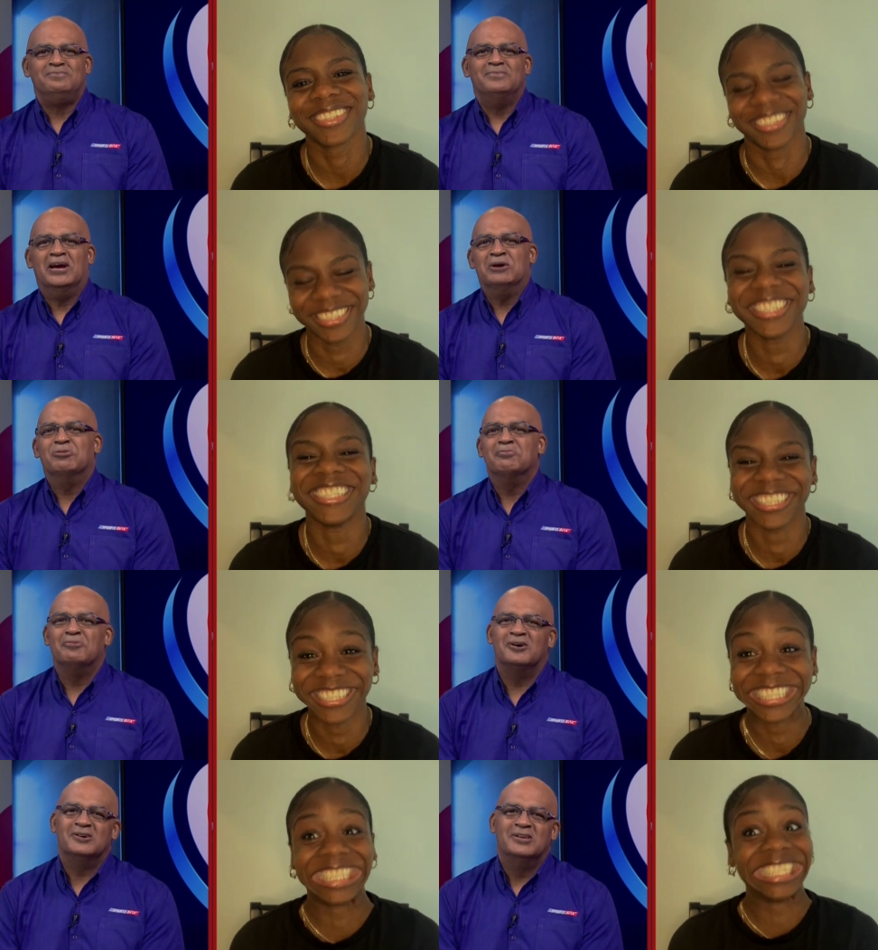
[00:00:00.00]
Speaker 1: I
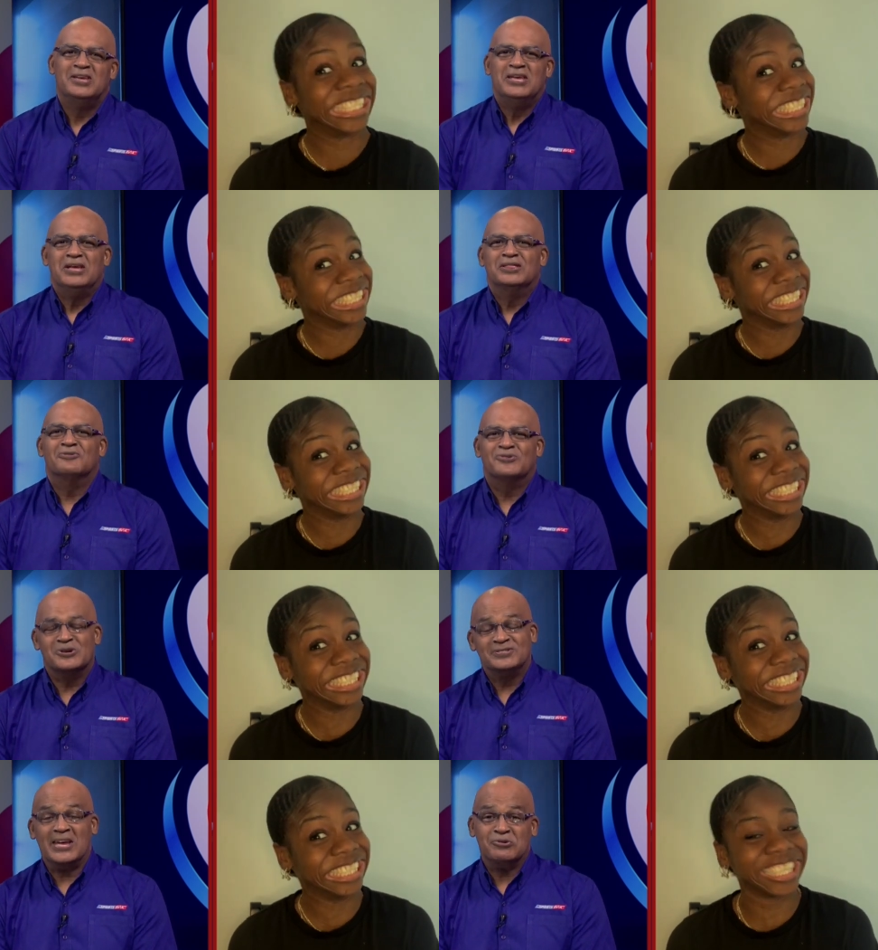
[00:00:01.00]
remember the
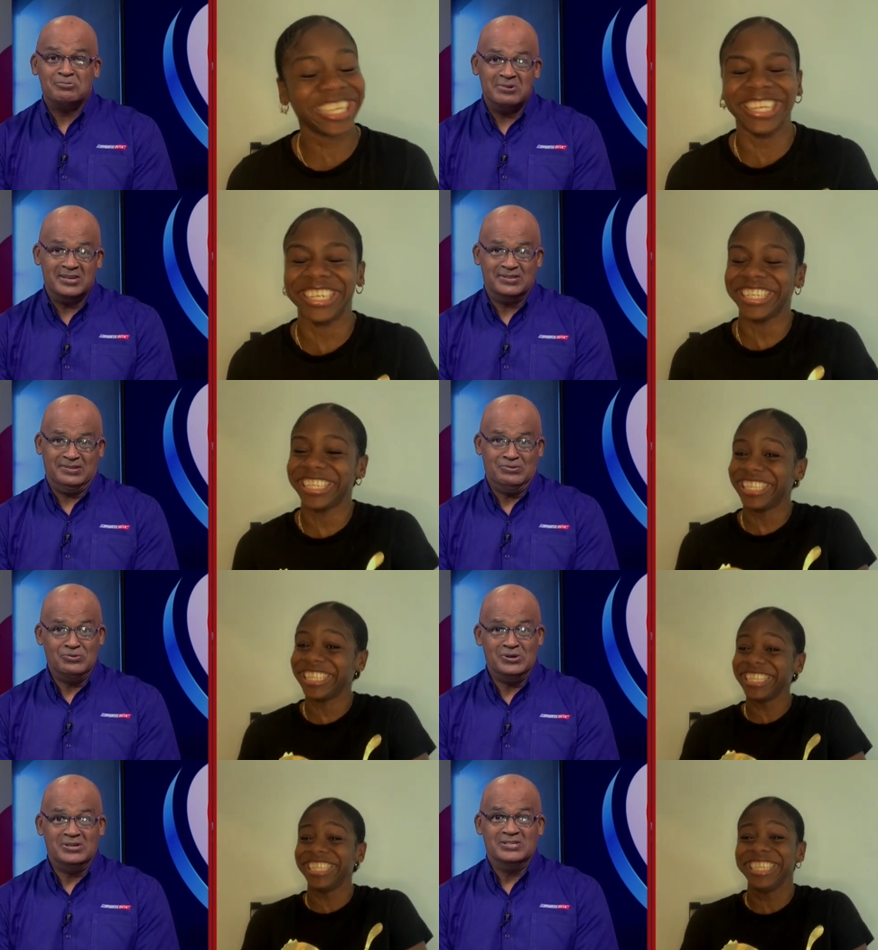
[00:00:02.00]
first time we met
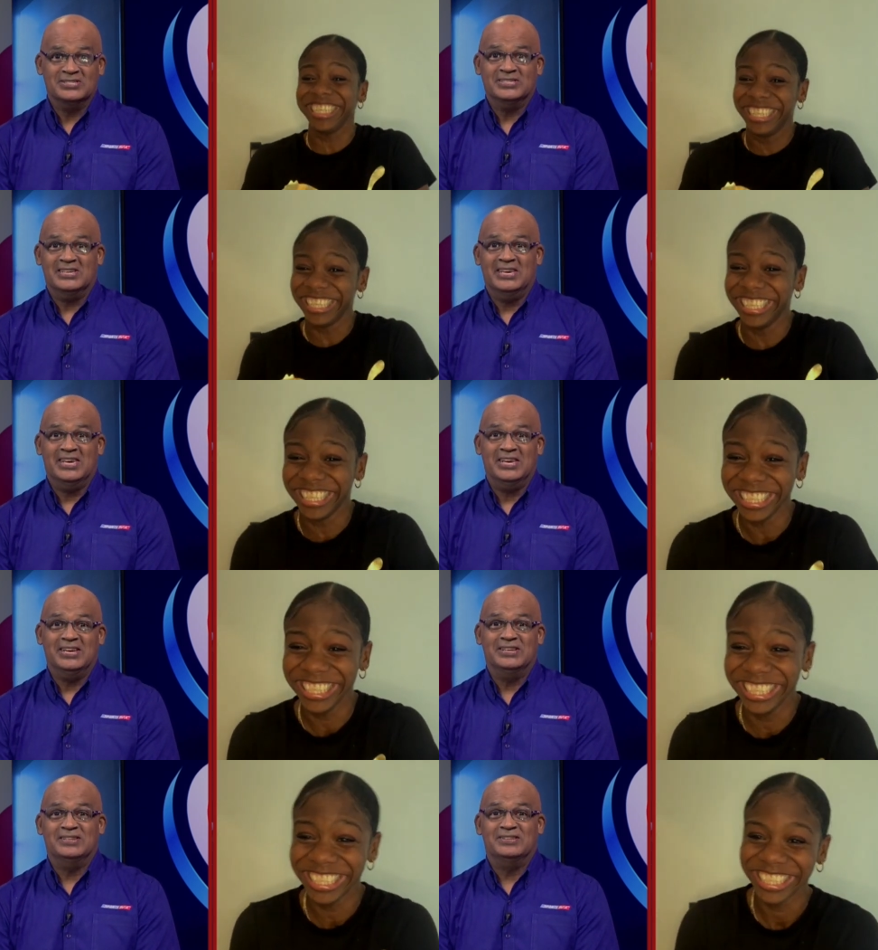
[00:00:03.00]
was
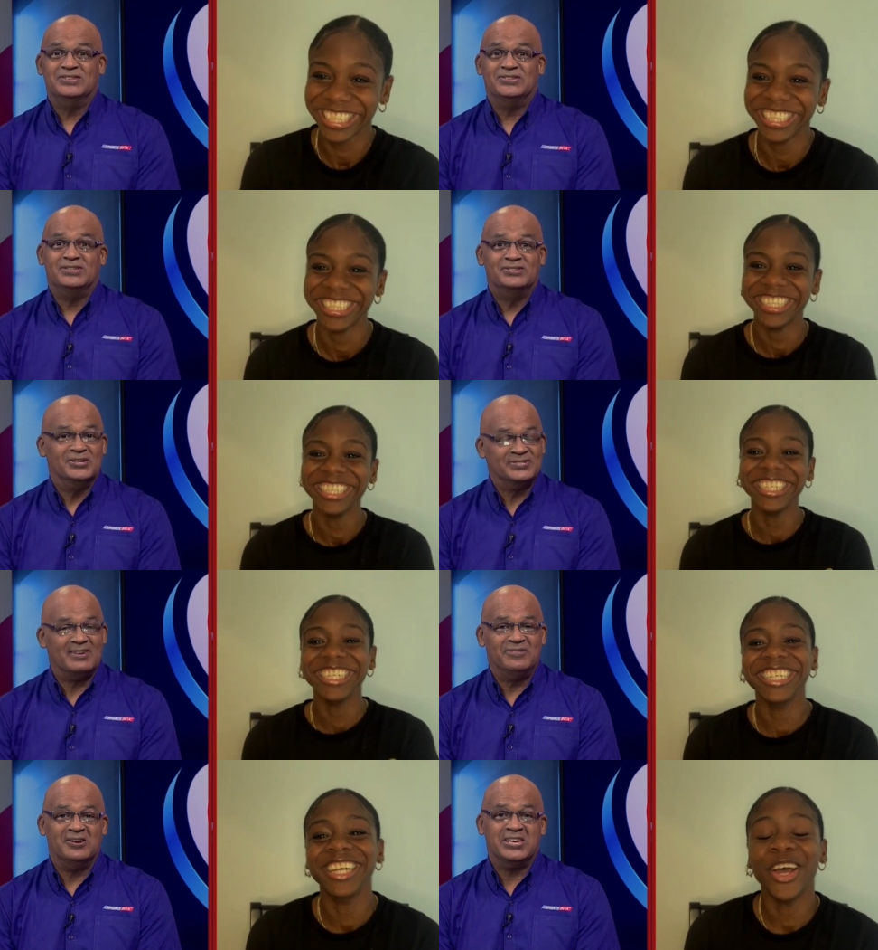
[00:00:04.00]
in just
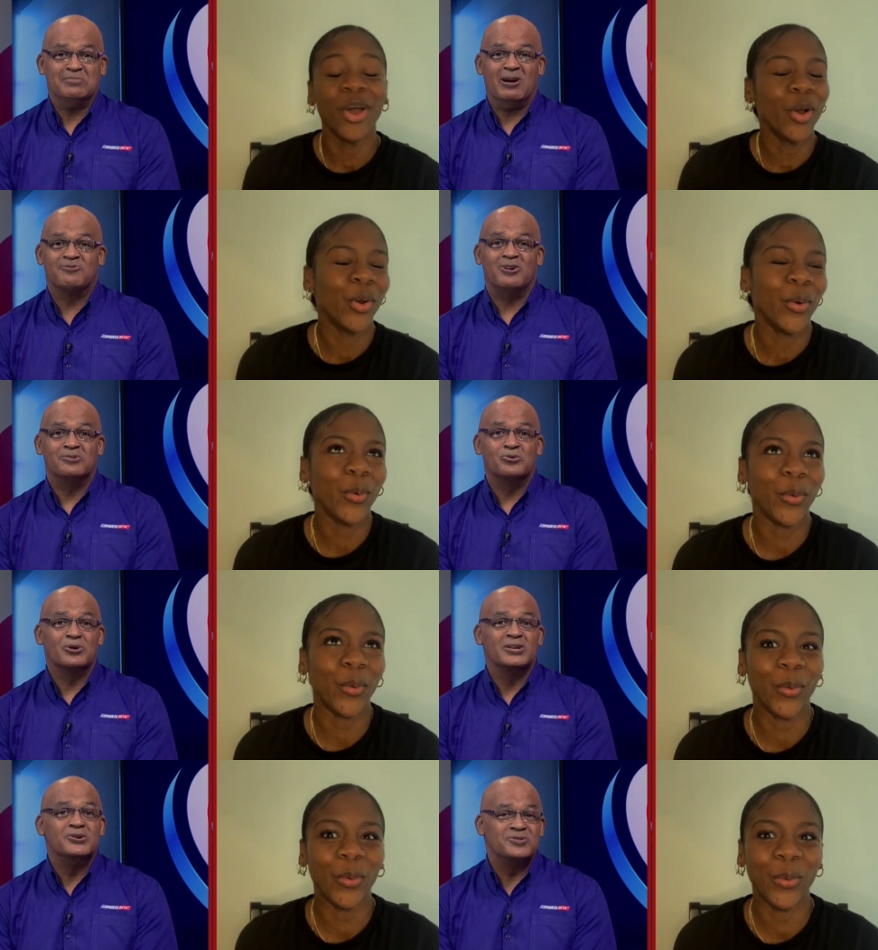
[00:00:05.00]
after you came back from the
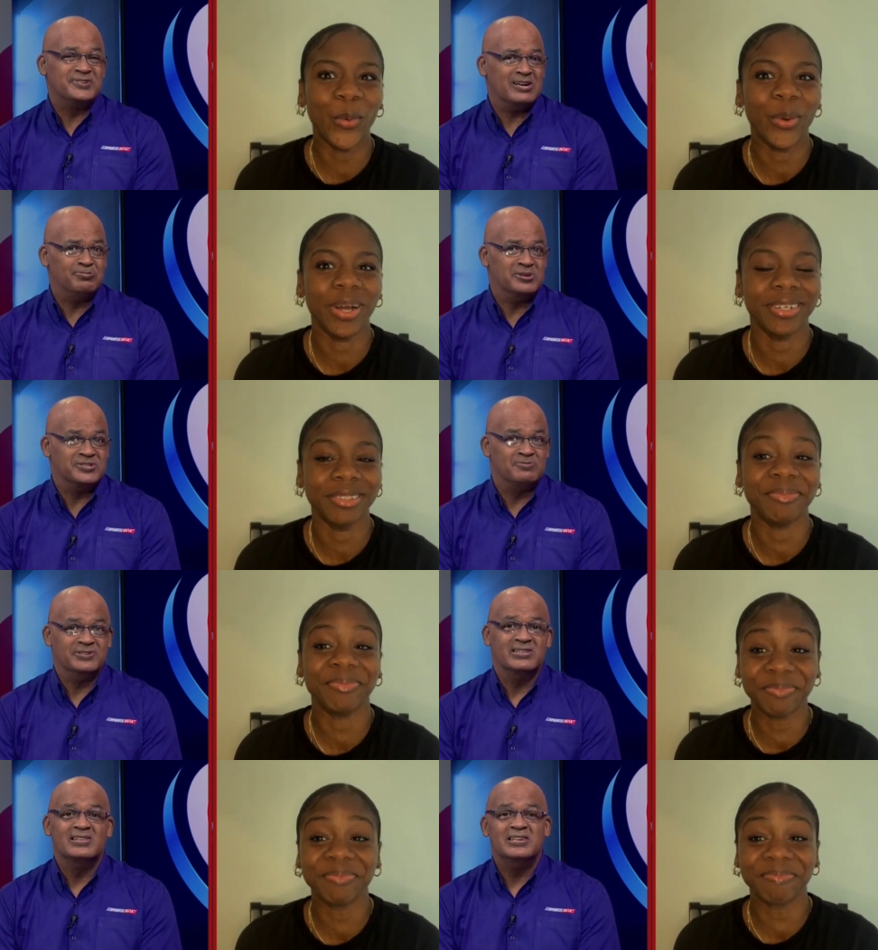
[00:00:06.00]
World Youth Championships
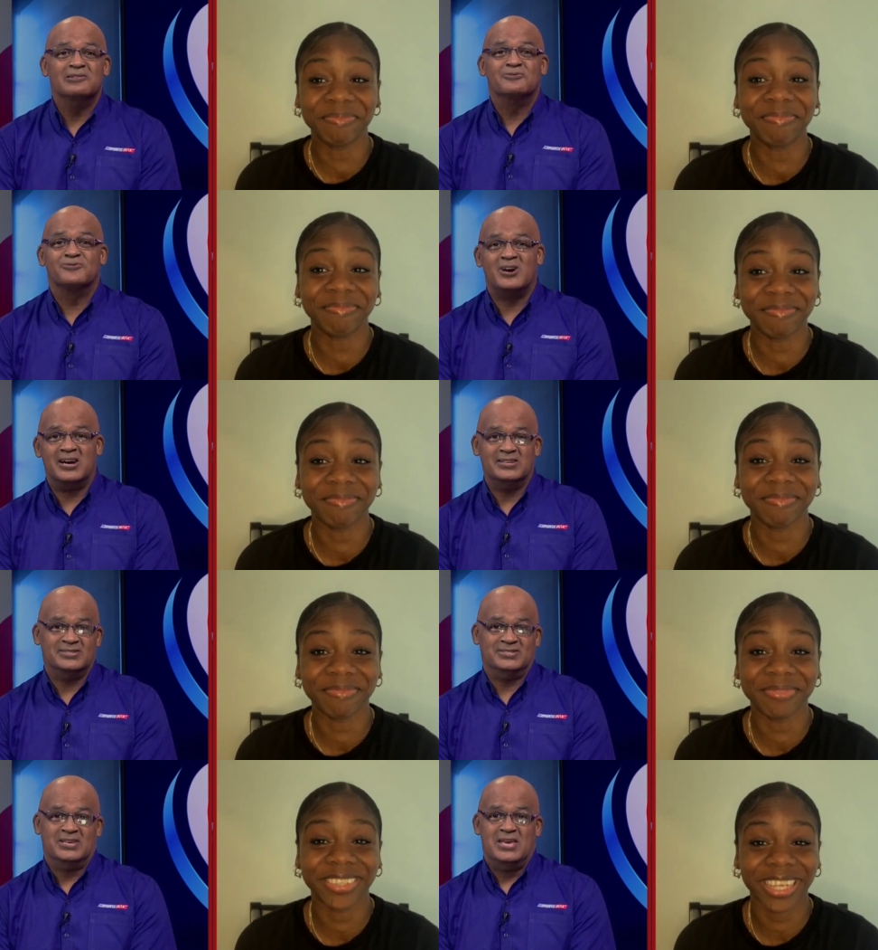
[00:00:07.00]
in Lille,
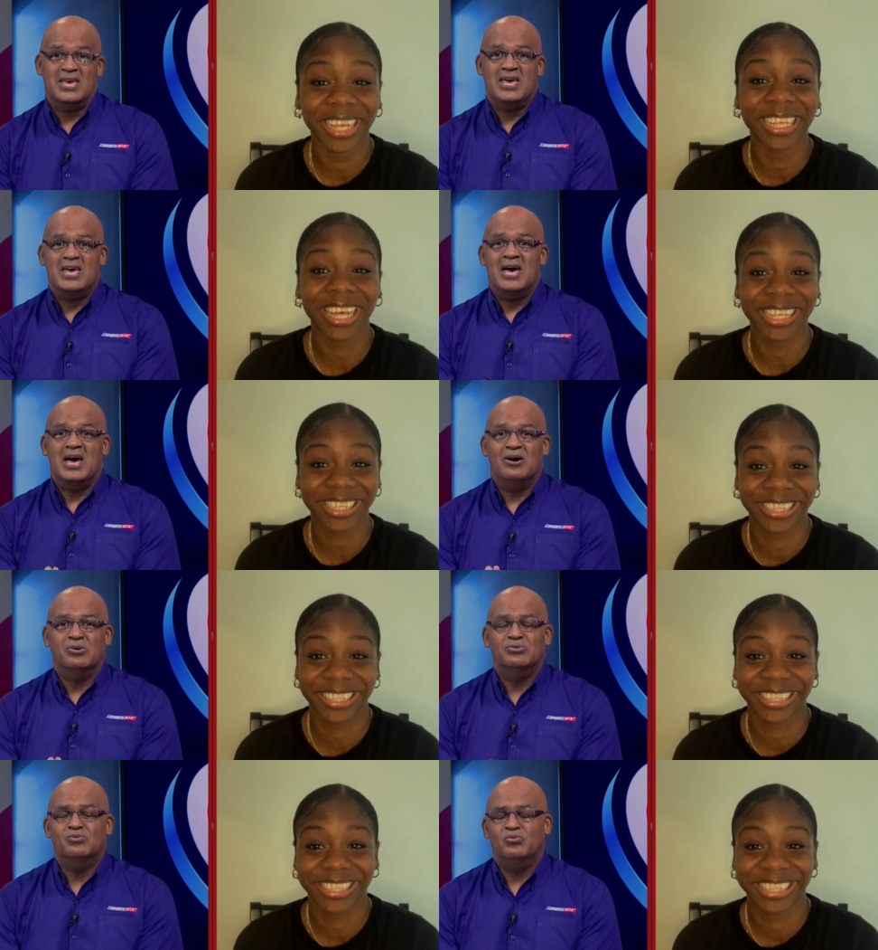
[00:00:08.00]
France. Yes.
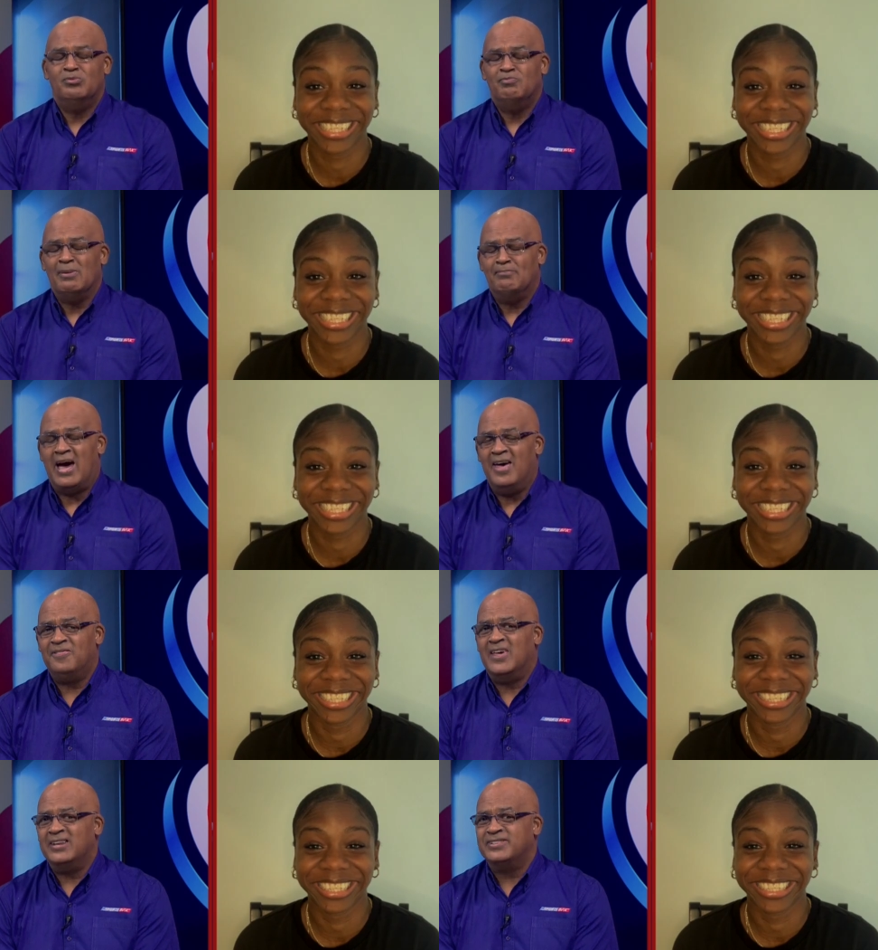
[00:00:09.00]
At
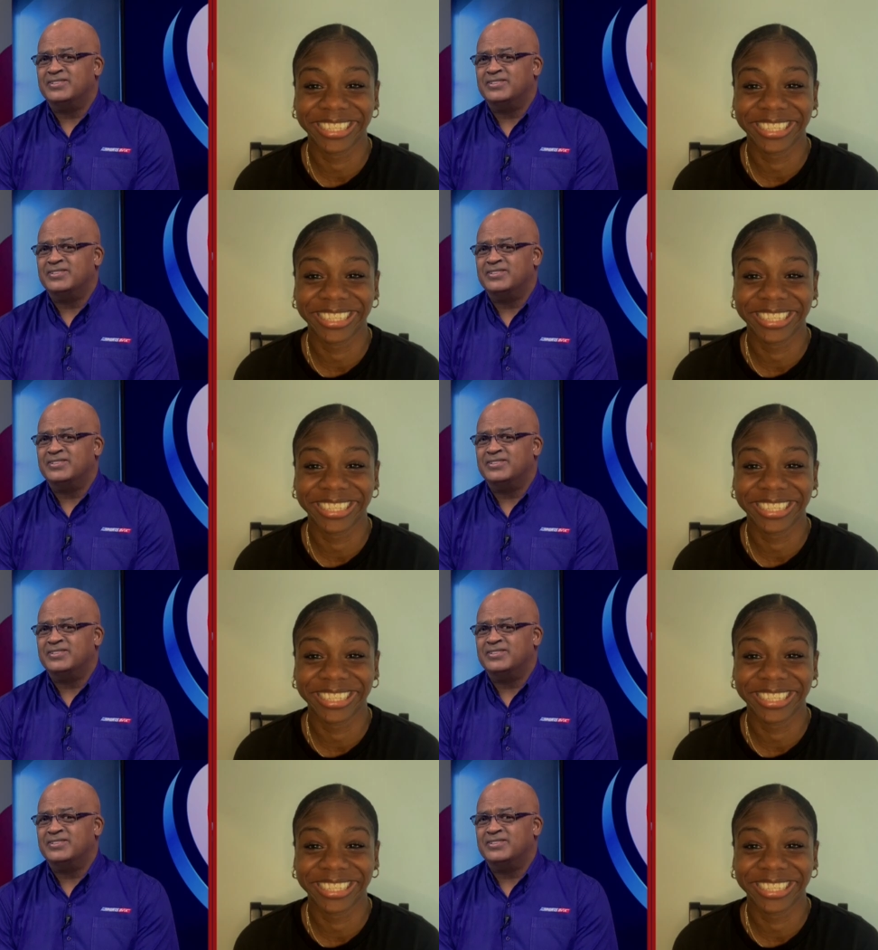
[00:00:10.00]
that